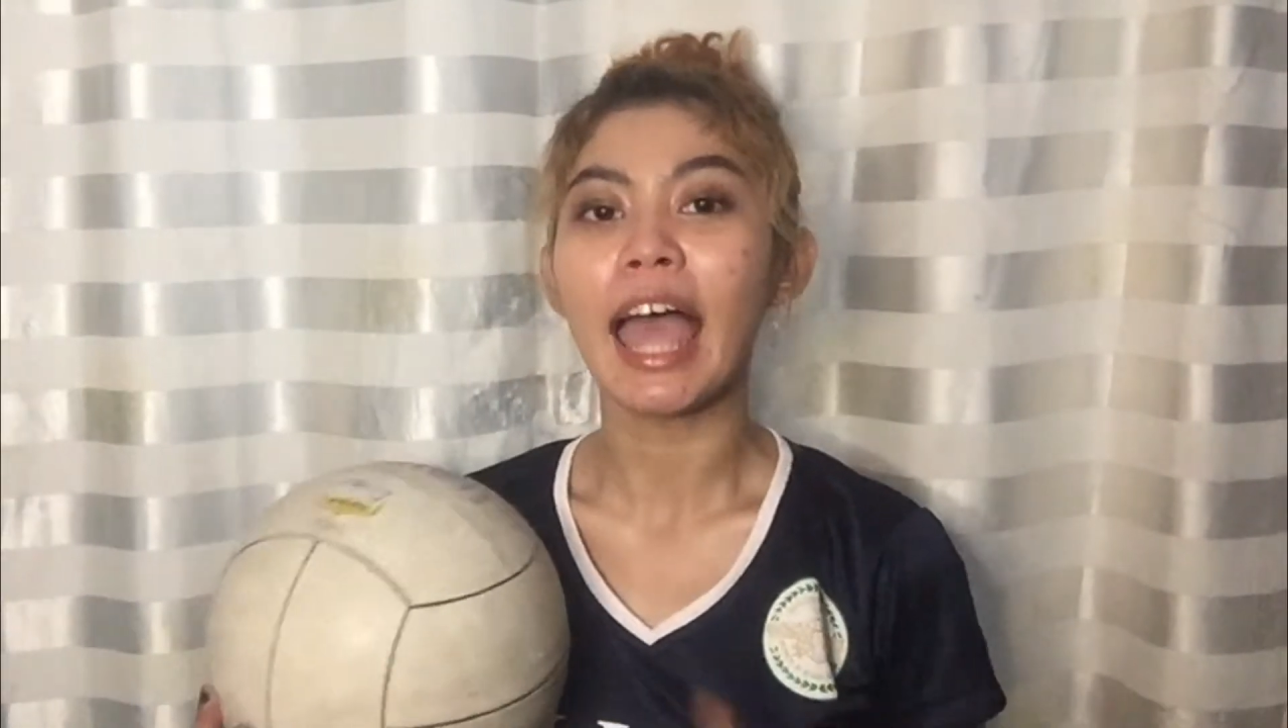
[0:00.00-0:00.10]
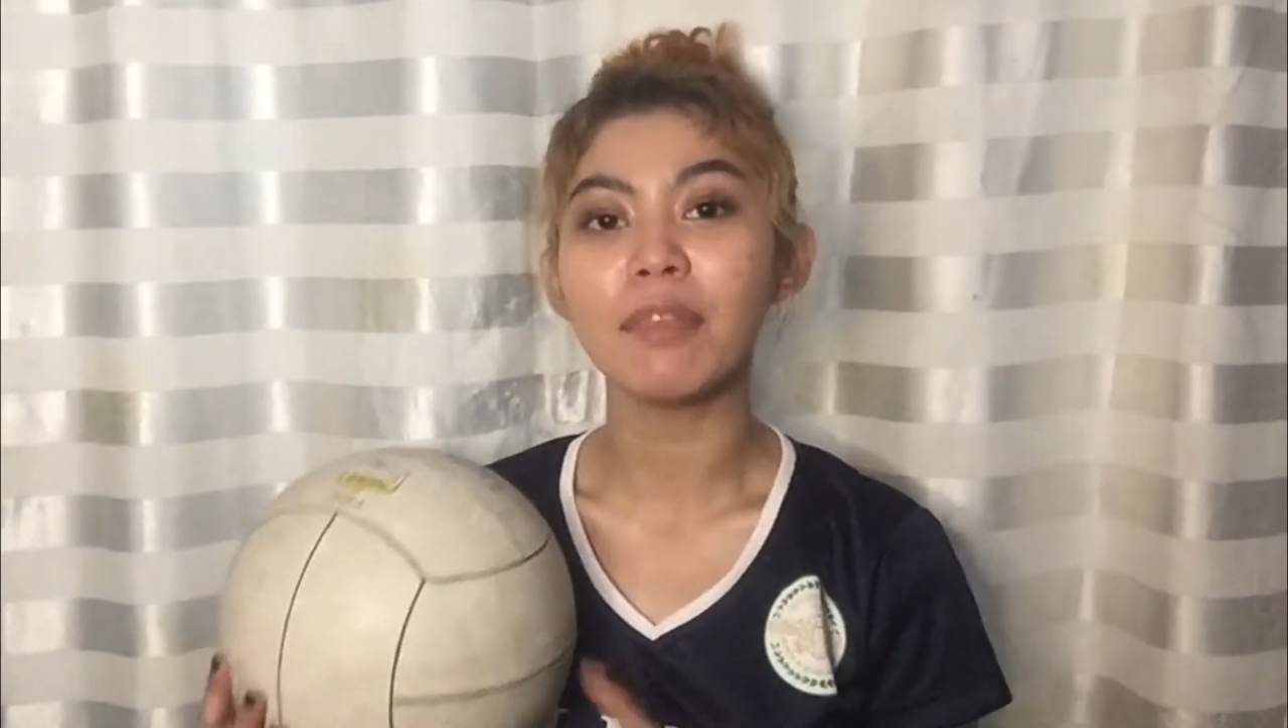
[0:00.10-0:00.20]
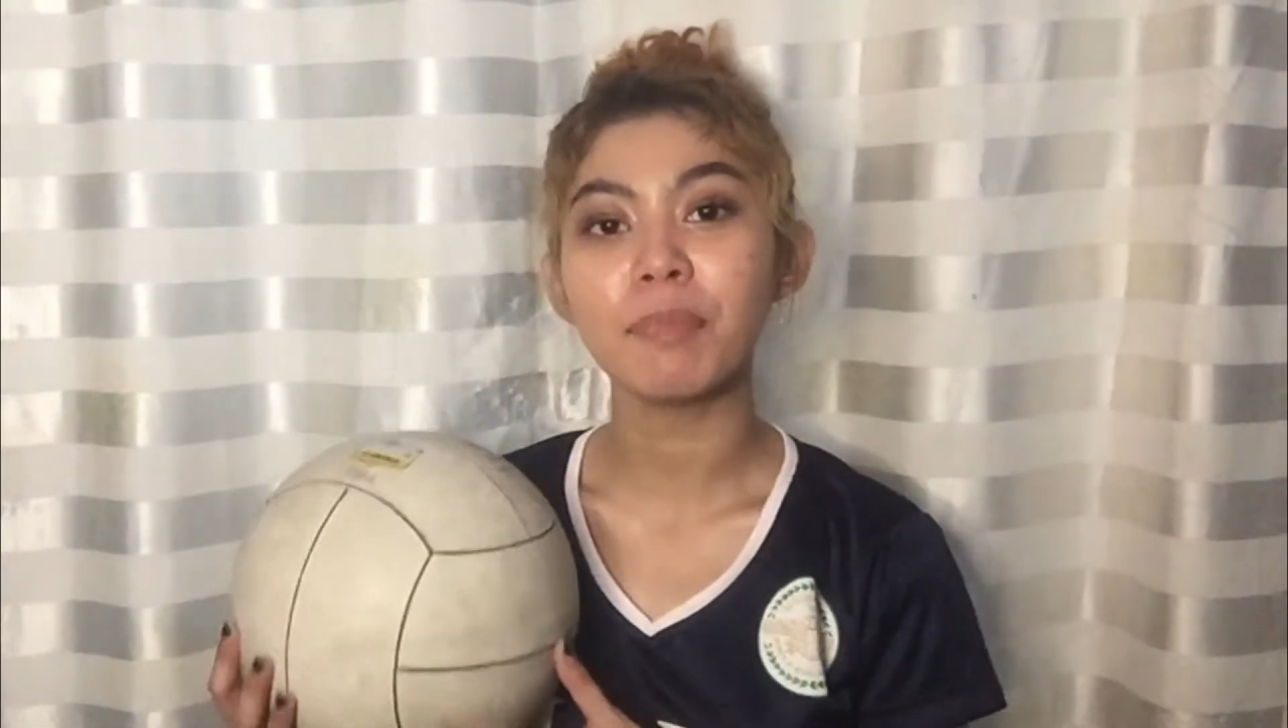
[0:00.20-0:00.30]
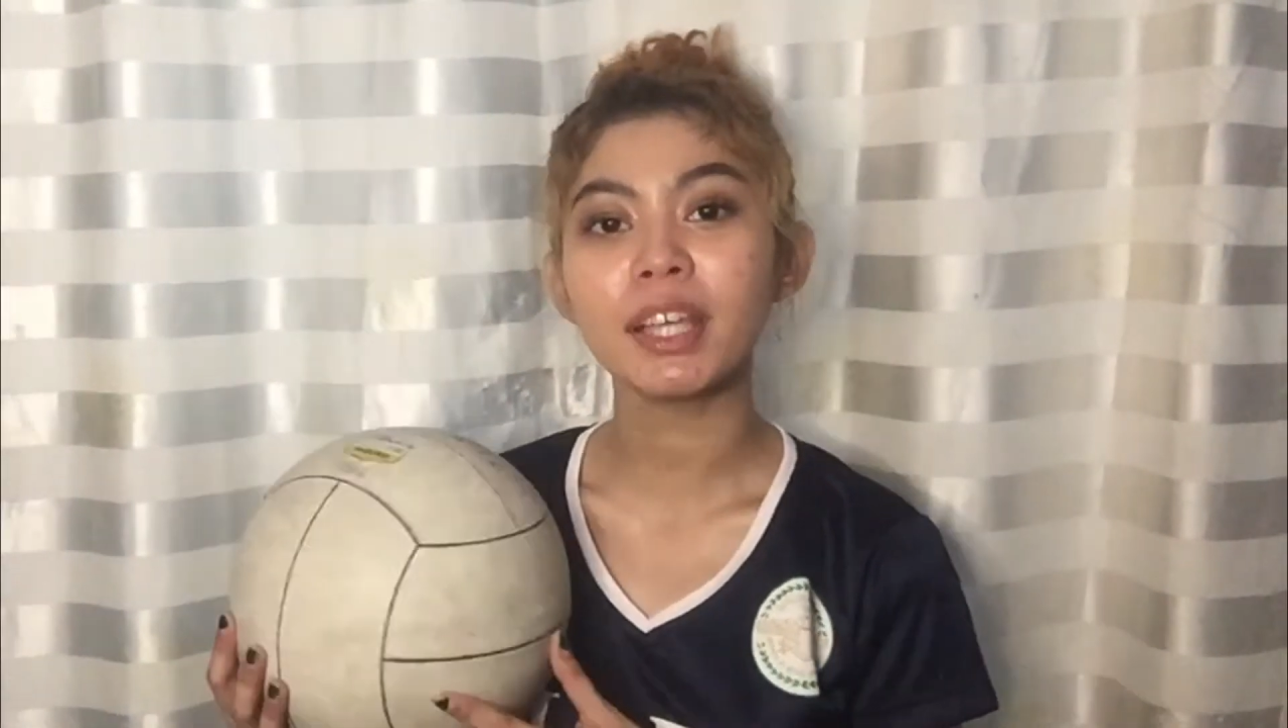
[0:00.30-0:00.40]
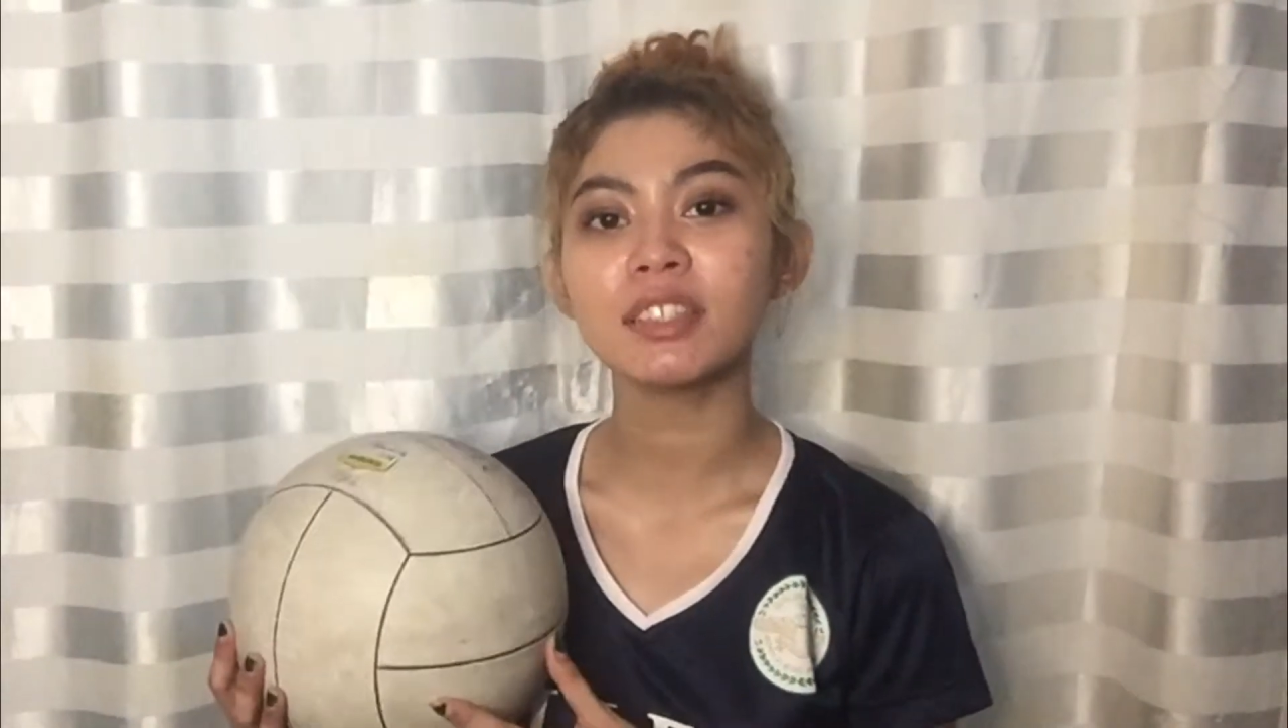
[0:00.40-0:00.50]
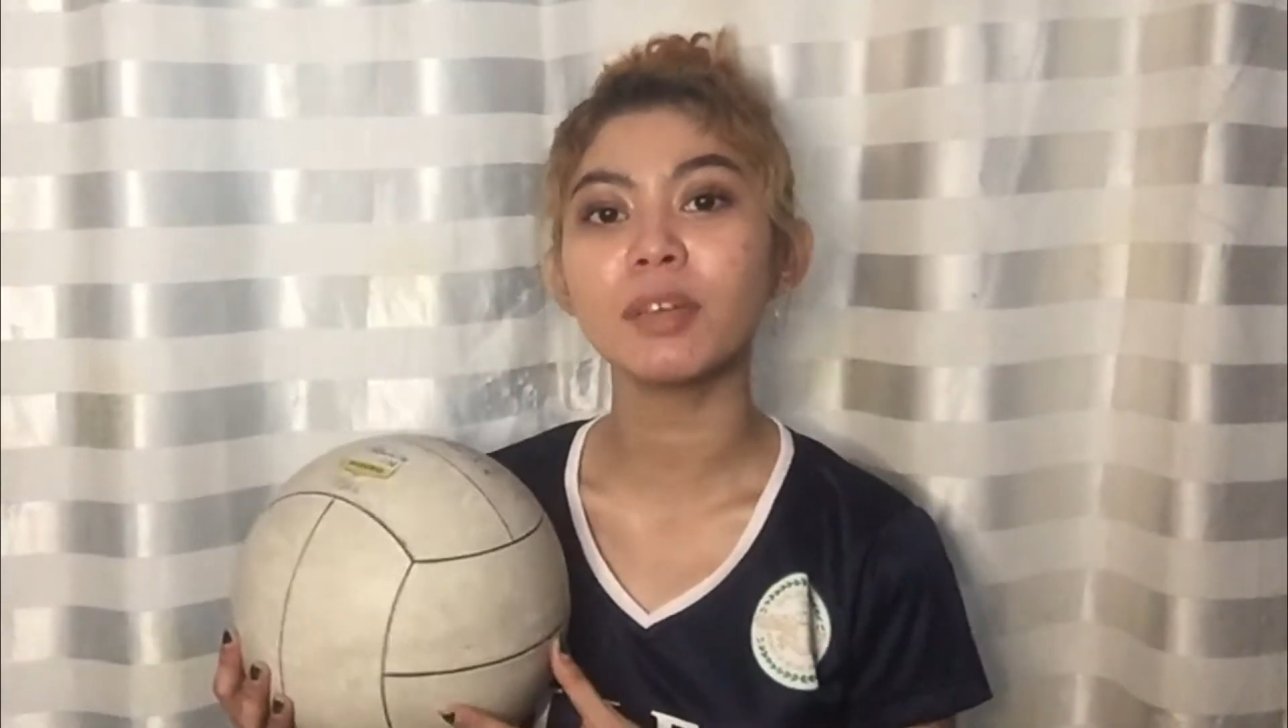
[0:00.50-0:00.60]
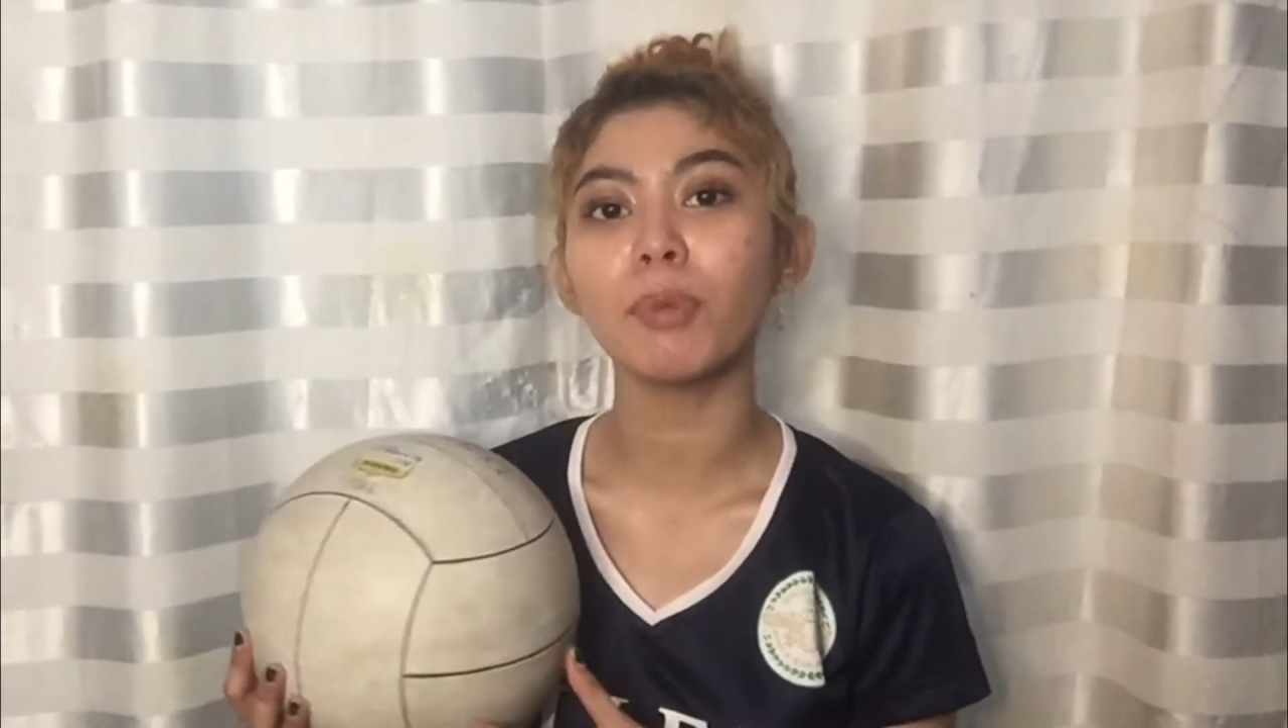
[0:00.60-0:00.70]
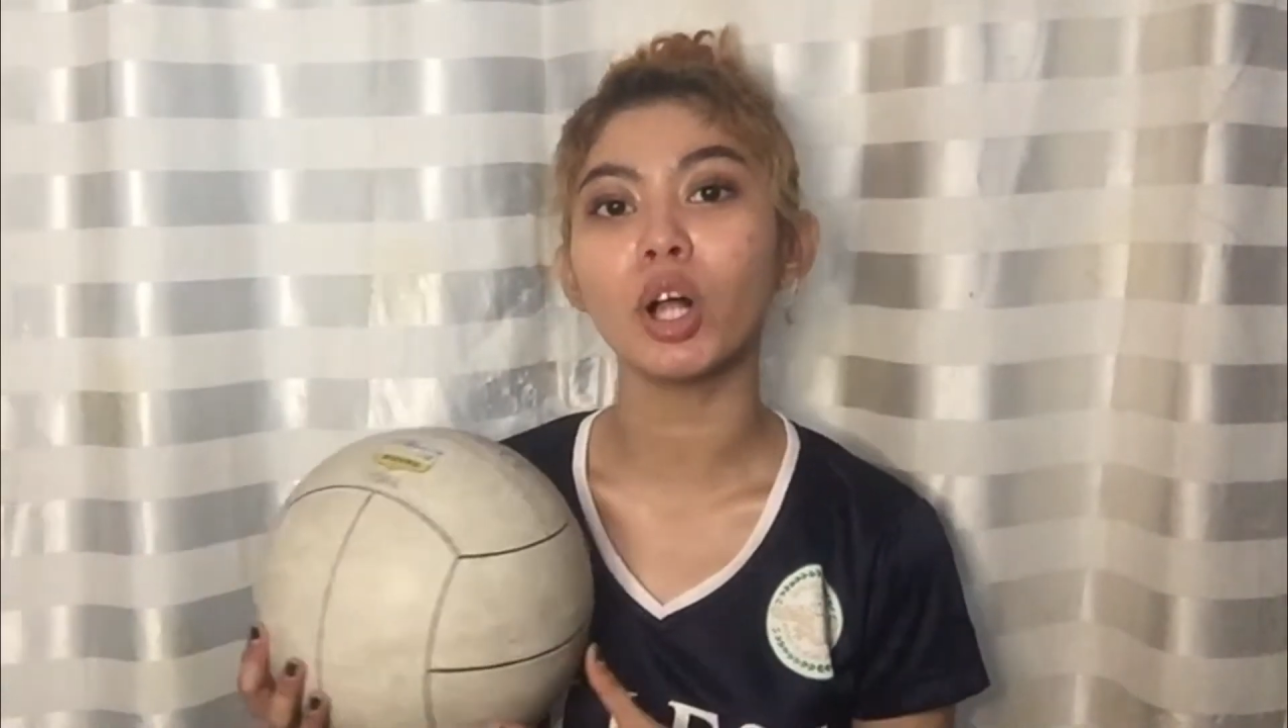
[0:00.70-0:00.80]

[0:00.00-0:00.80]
and makes the